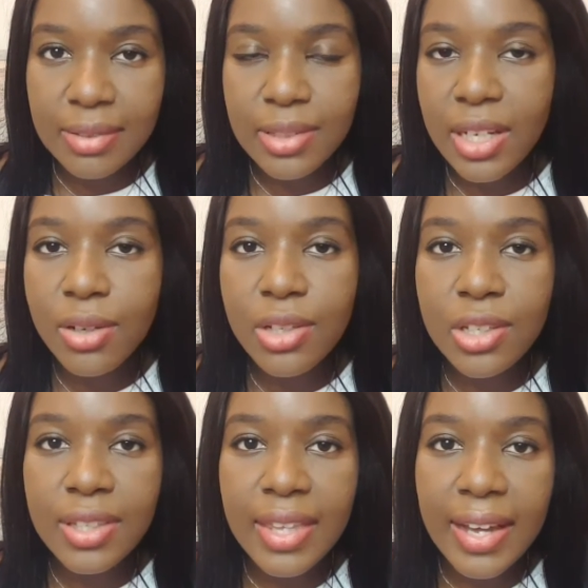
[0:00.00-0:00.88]
They'll tell
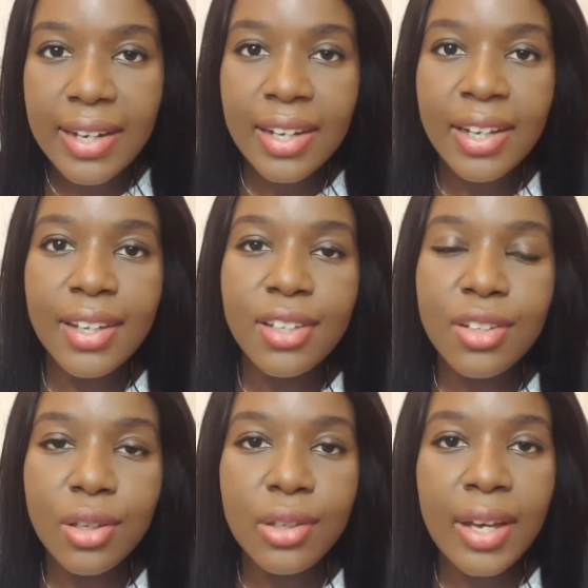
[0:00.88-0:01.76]
you that,
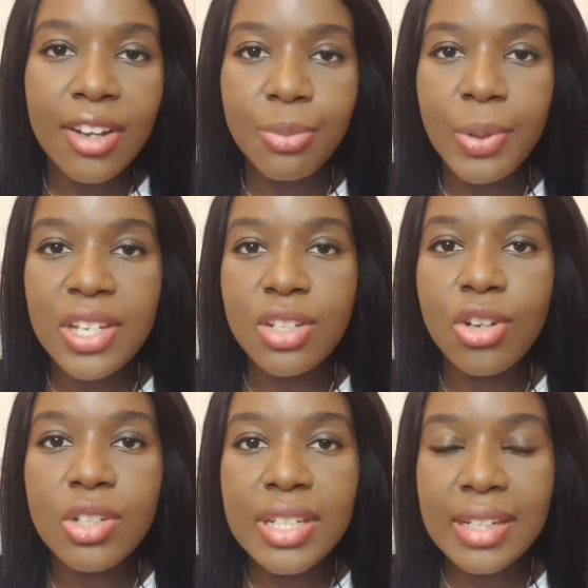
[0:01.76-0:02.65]
you know, you have
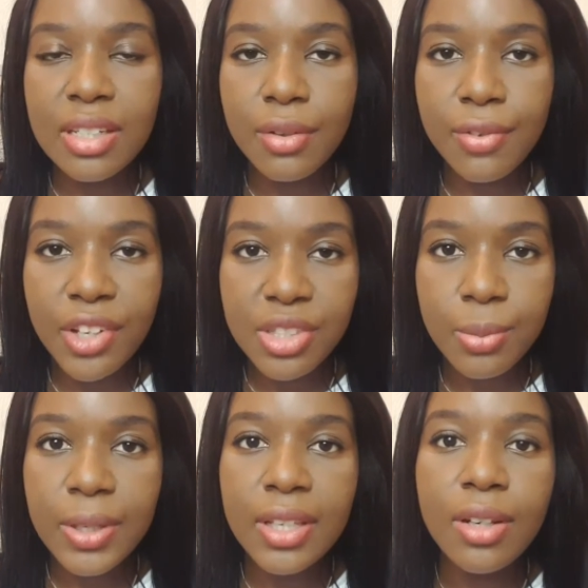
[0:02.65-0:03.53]
patient contact in the
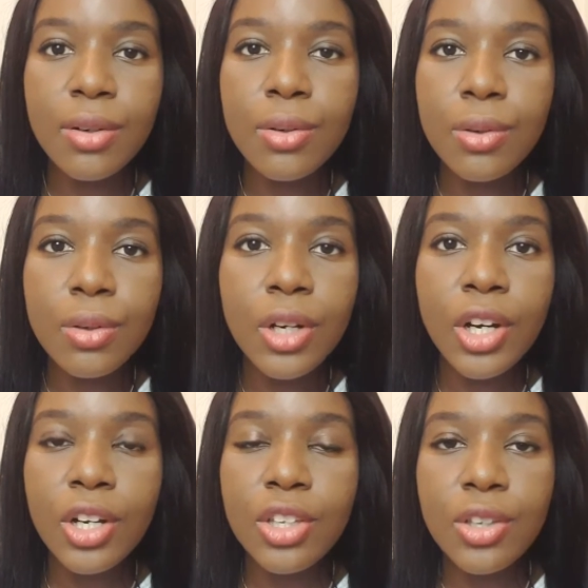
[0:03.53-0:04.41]
first week, or
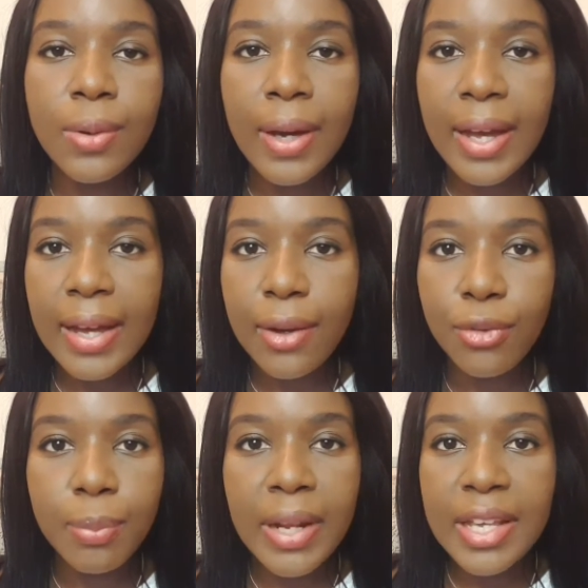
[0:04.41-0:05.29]
you
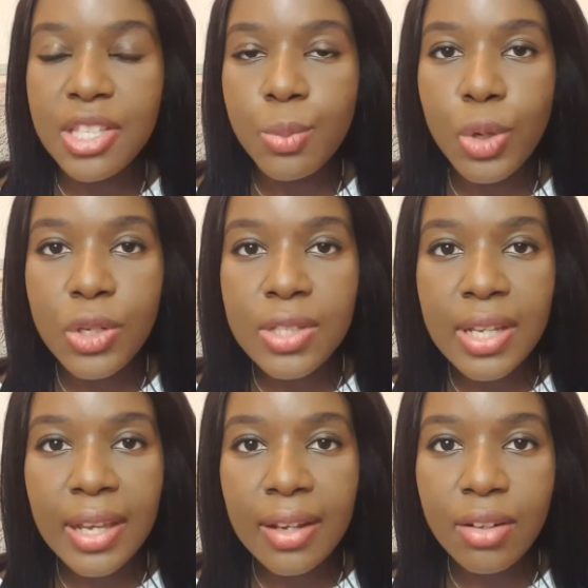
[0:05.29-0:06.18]
have placement
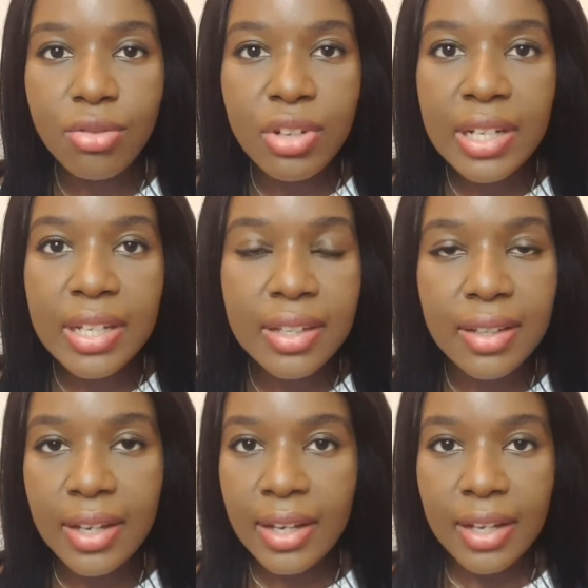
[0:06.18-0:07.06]
in
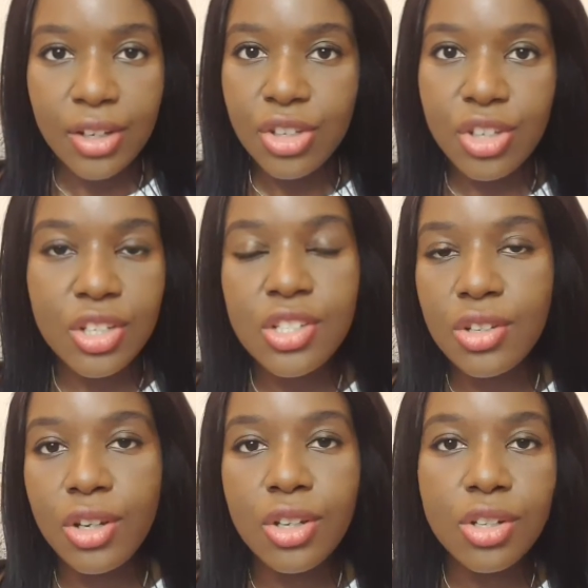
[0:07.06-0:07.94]
really
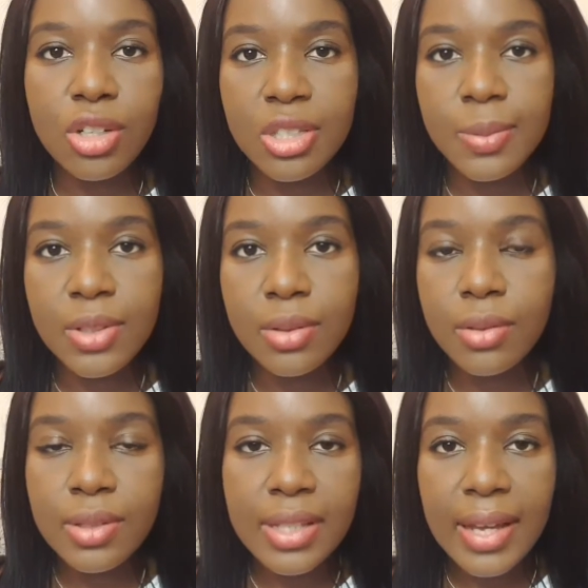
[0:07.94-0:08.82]
good
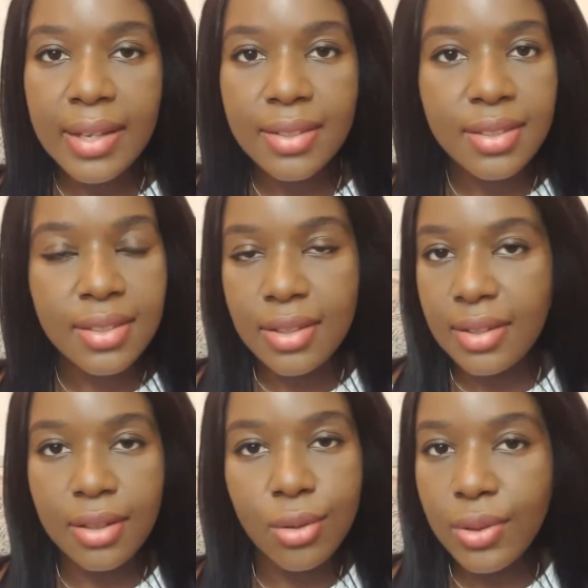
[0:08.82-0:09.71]
hospitals and
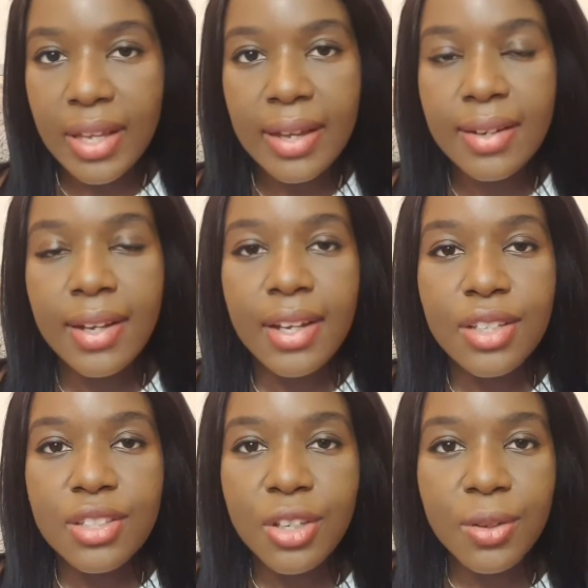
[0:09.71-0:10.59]
all that.
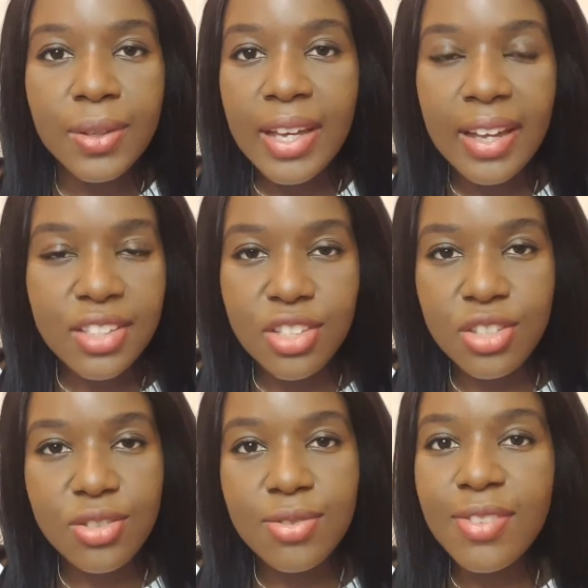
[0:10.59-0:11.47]
So yeah,
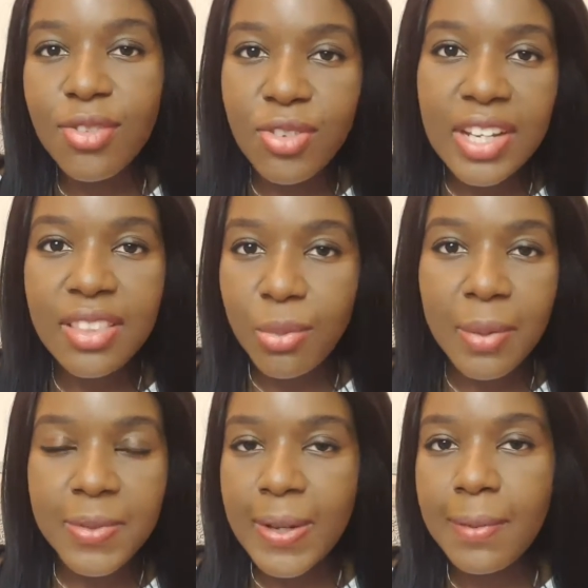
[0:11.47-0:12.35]
just read the
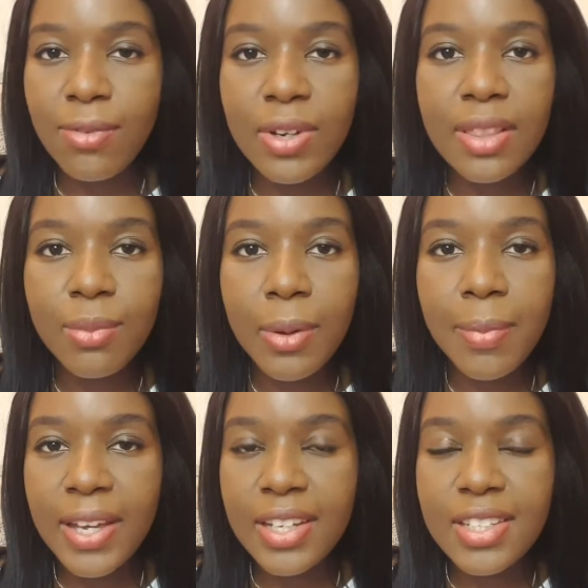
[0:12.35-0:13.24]

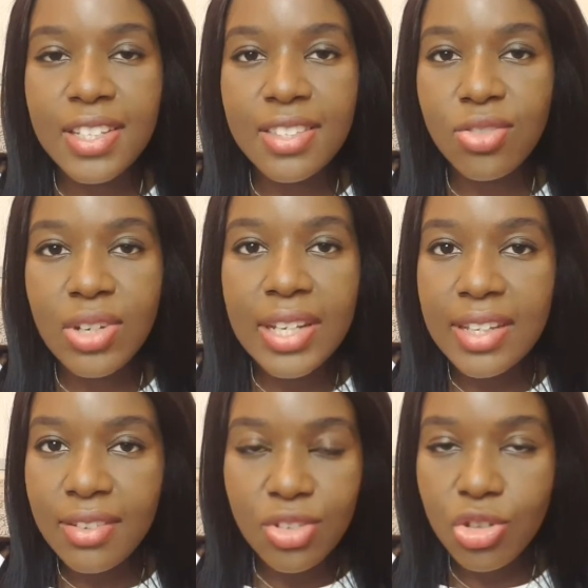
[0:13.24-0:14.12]
web page. It's
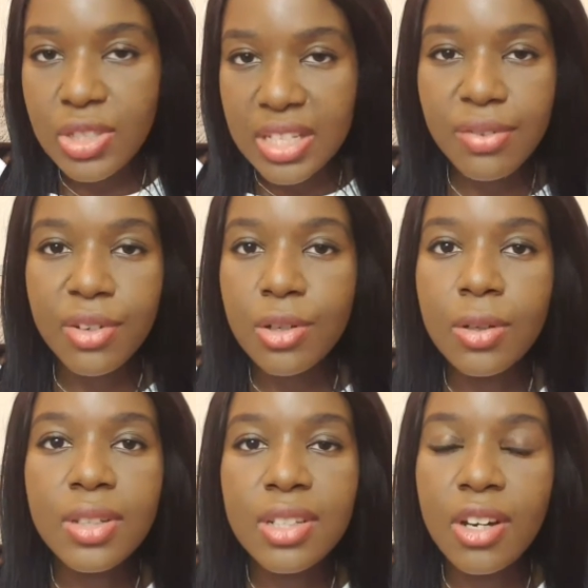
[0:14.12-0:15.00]
really not
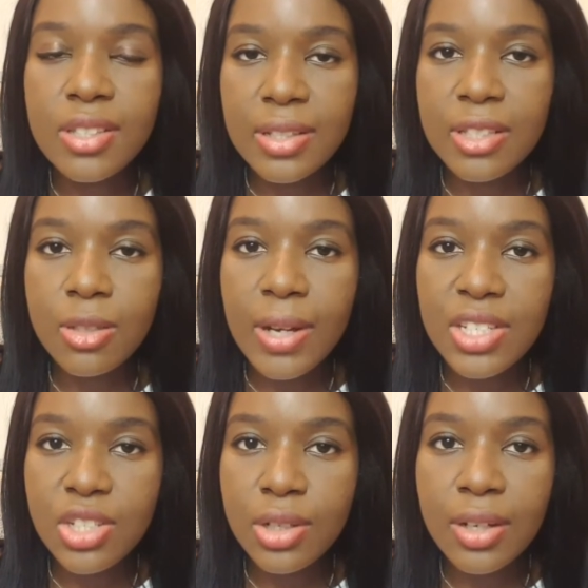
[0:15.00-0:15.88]
difficult to answer this
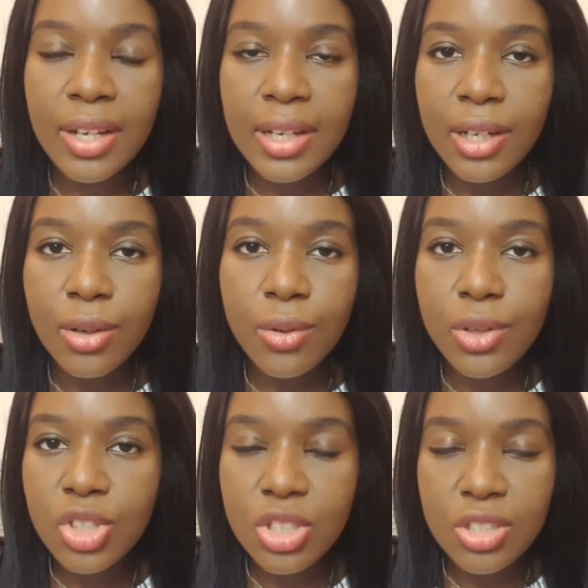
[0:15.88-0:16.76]
question. All
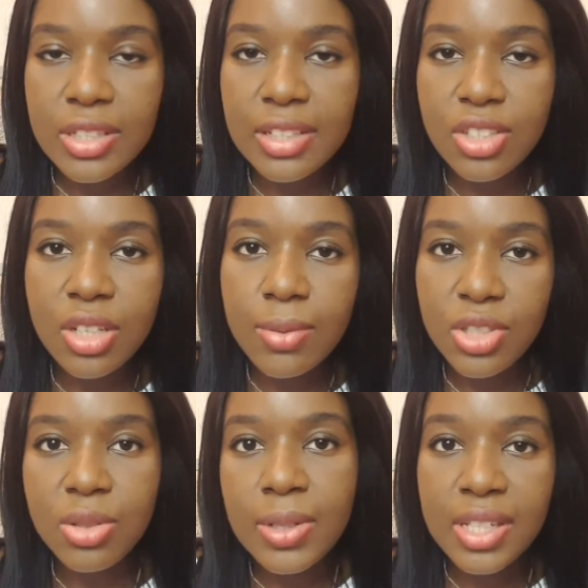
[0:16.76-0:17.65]
you just need to do
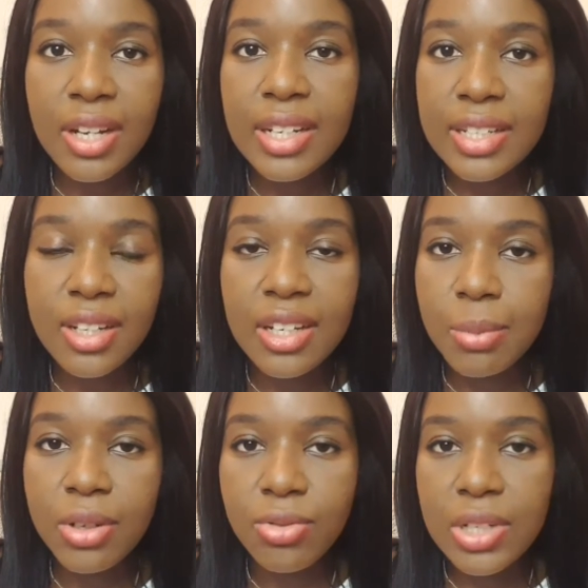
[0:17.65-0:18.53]
is do a tiny
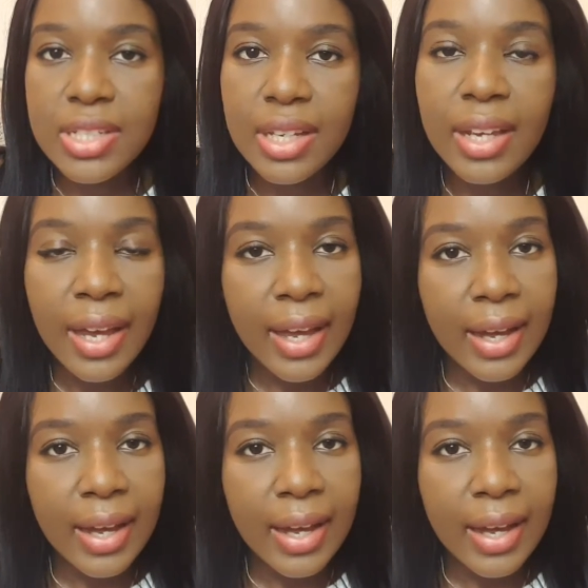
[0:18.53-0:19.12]
bit of reading.